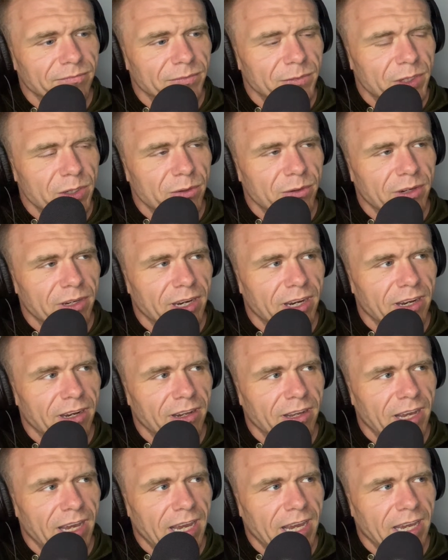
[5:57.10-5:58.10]

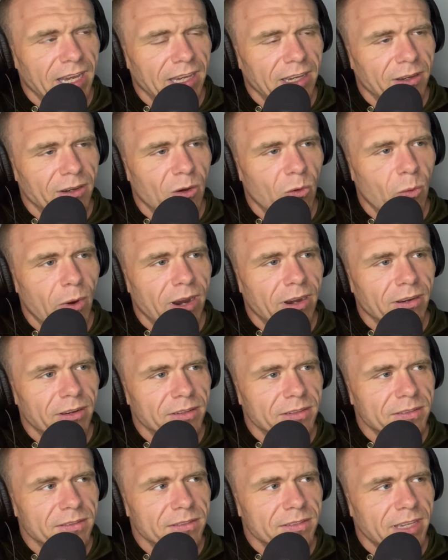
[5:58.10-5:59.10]
doing a
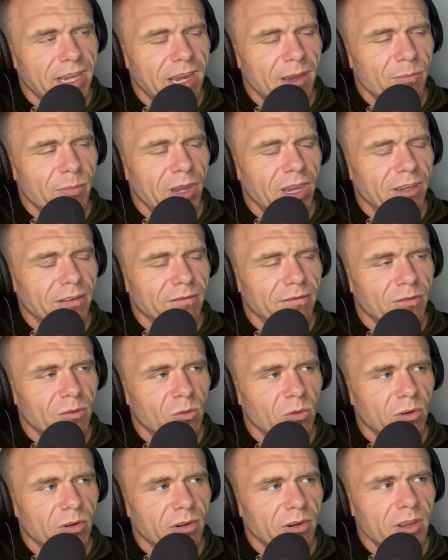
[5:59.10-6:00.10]
awareness campaign
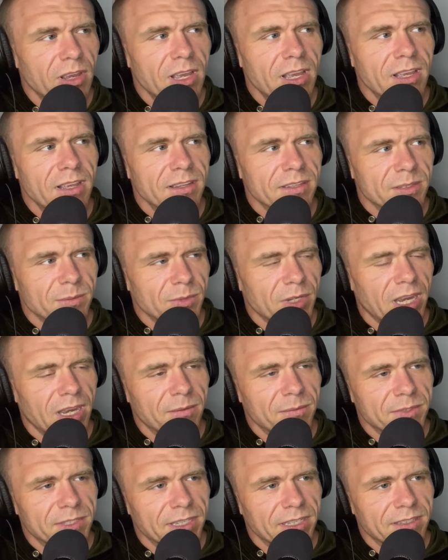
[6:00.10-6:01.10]
for.
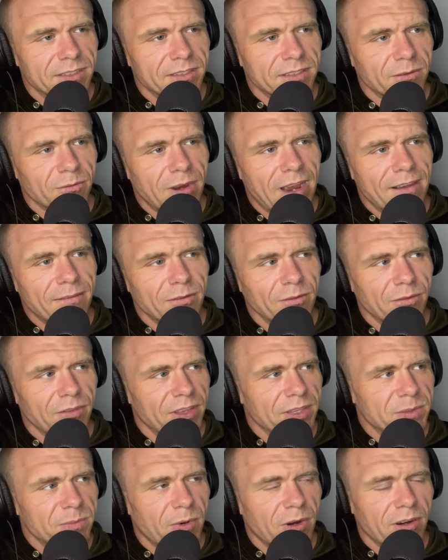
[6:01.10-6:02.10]
Sometimes it's a raffle
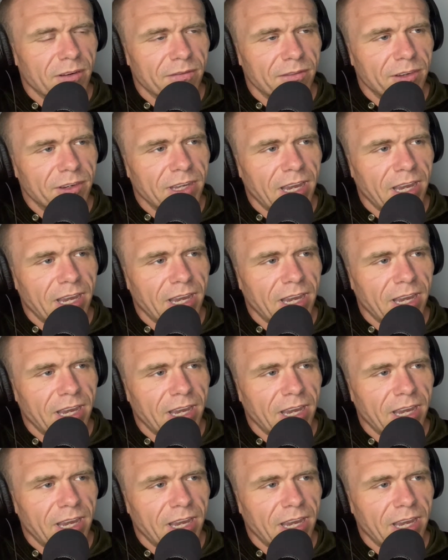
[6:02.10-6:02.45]
that's part of their